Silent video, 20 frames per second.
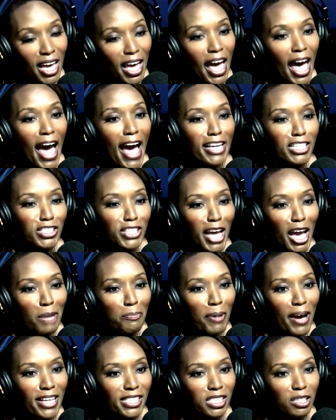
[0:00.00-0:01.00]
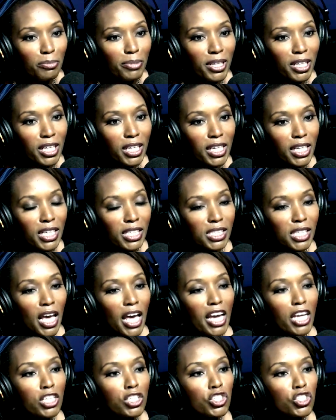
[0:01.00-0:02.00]
Hashtag possibilities.
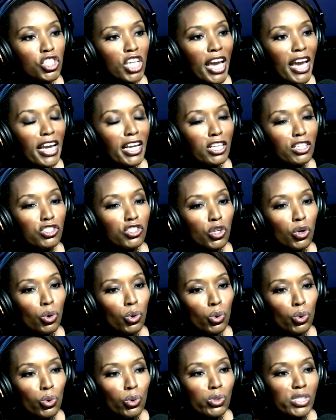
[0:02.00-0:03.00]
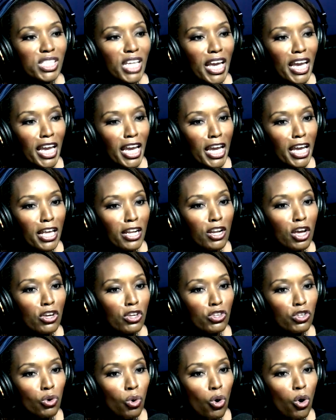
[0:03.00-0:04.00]
Change who's in
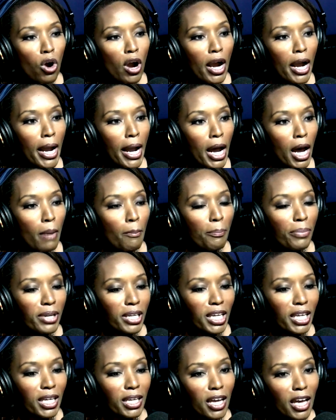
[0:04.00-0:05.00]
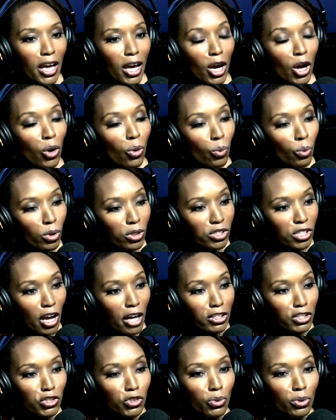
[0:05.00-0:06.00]
your company. We'll
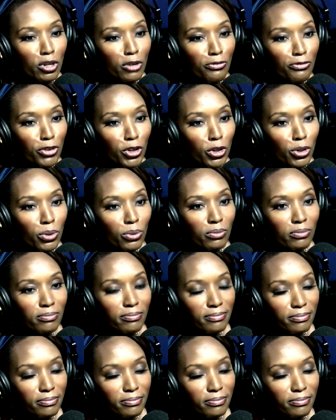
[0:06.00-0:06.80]
talk to you in a few.